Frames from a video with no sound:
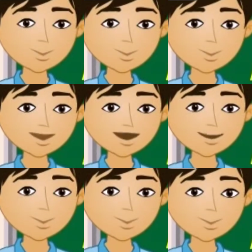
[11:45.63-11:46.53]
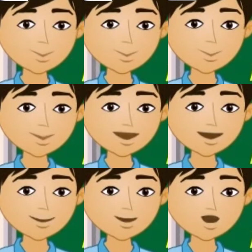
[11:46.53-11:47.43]
This gives
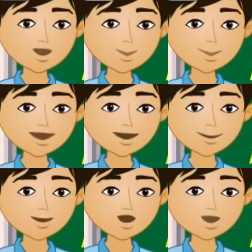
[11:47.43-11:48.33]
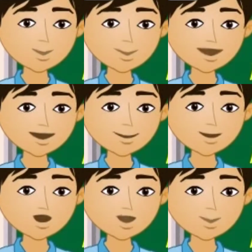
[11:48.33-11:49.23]
1540
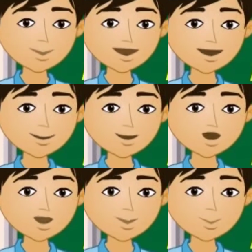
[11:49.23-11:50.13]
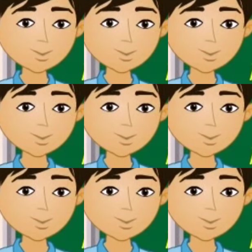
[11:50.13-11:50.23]
cubic centimeters.